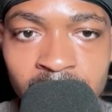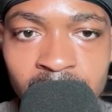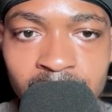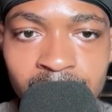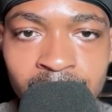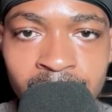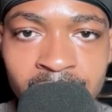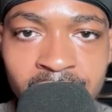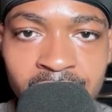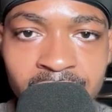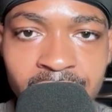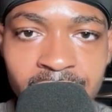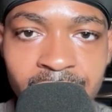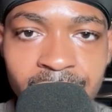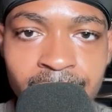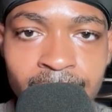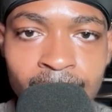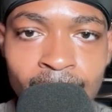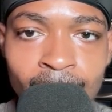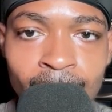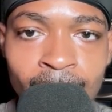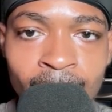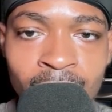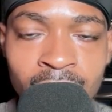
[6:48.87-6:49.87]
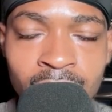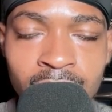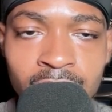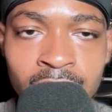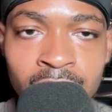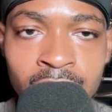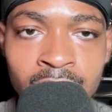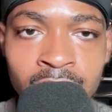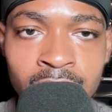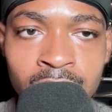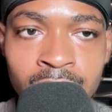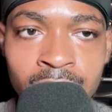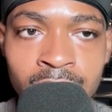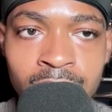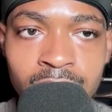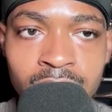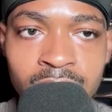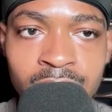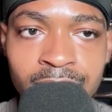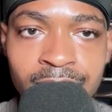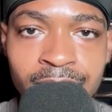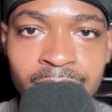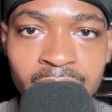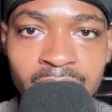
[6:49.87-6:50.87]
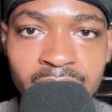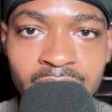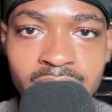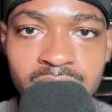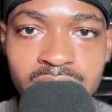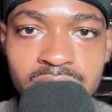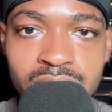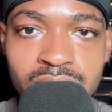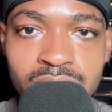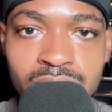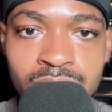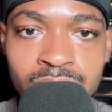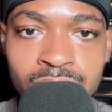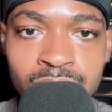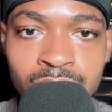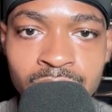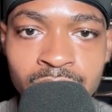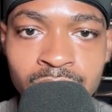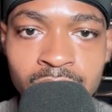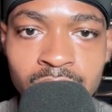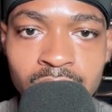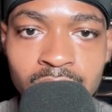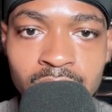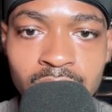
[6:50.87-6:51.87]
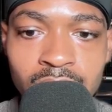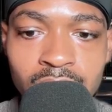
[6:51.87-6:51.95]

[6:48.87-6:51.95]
but compared to